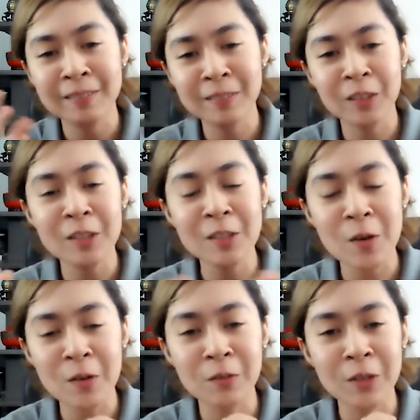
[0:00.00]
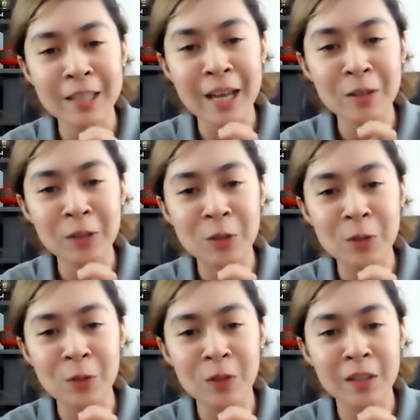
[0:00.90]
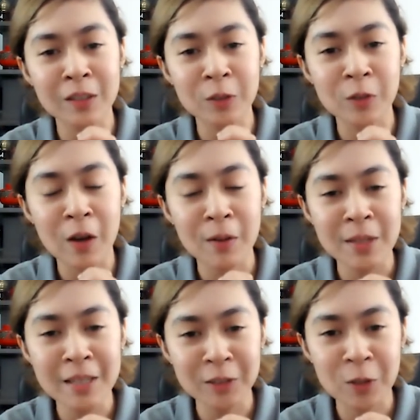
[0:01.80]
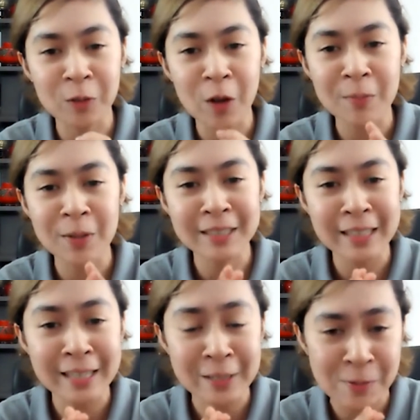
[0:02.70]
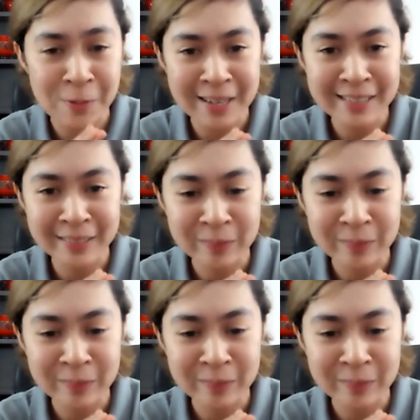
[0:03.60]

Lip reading: turn you over now to Robbie. So Robbie, take it away.